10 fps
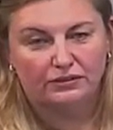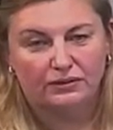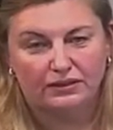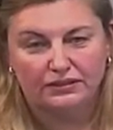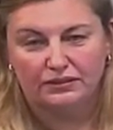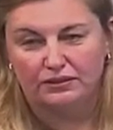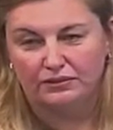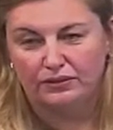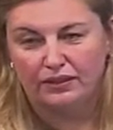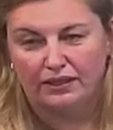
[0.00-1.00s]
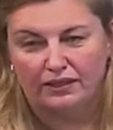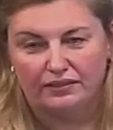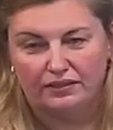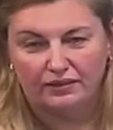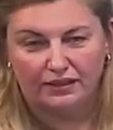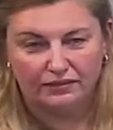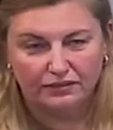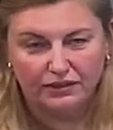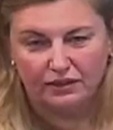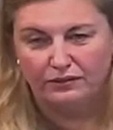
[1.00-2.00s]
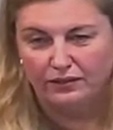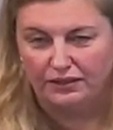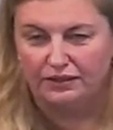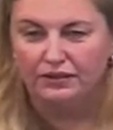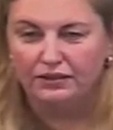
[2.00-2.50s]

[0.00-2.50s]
US and the UK, and that slowly